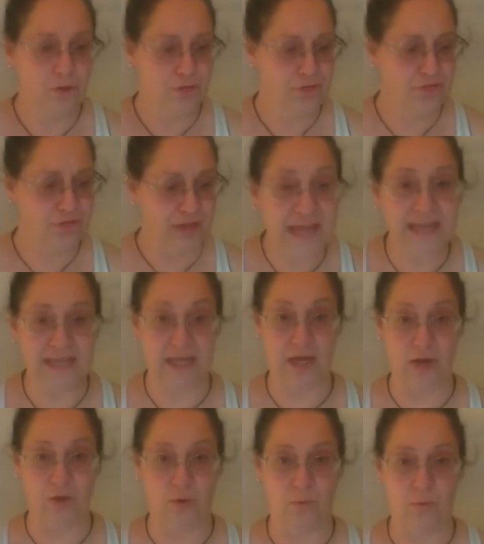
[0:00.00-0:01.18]
Thank
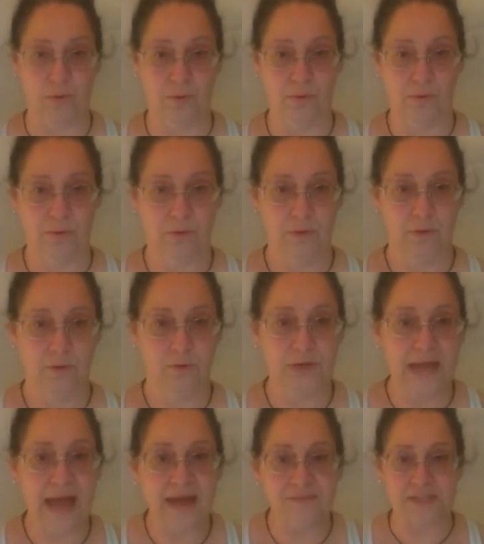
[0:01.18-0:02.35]
you. Good
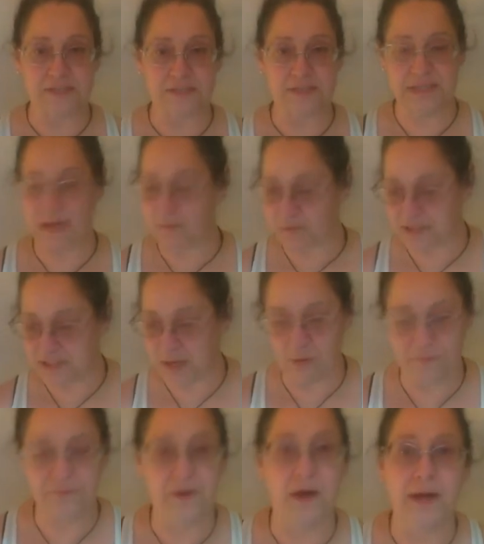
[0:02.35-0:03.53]
heavens, that was
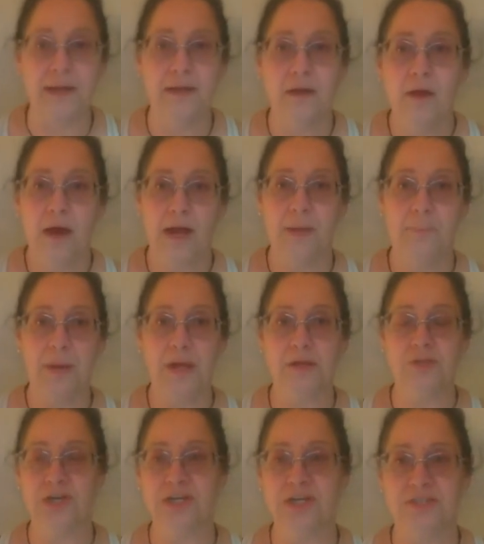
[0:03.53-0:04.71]
terrifying. I
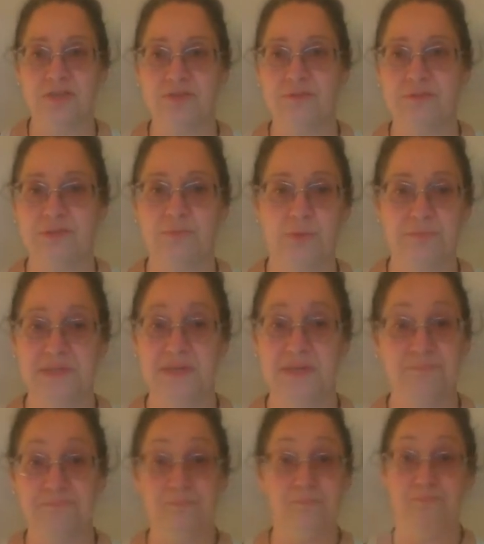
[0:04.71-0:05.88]
apologize if there was a moment of
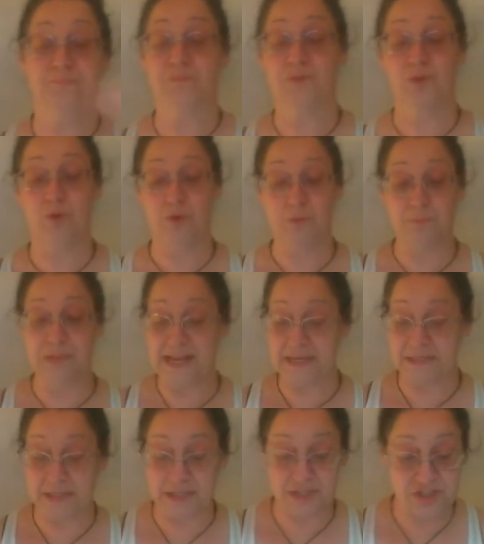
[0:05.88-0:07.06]
total
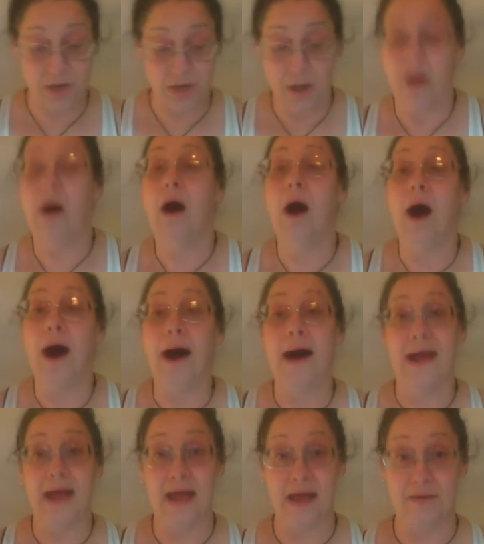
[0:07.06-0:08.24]
blankness. I
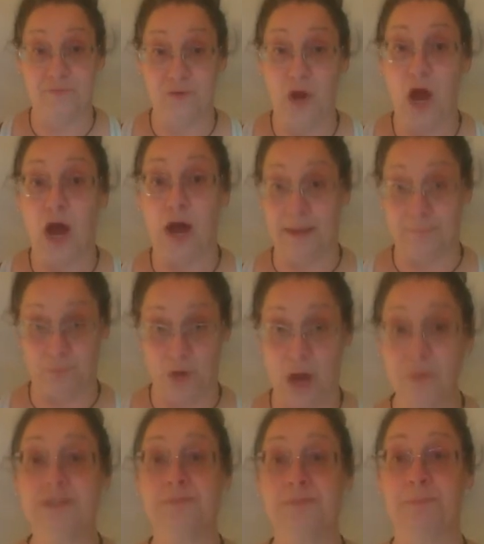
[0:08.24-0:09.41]
am not
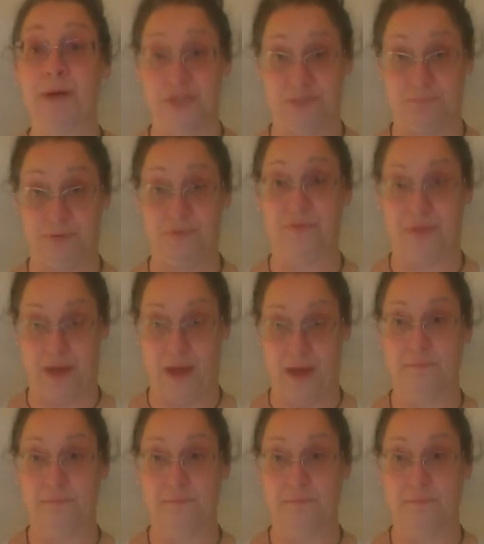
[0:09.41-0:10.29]
responsible for that.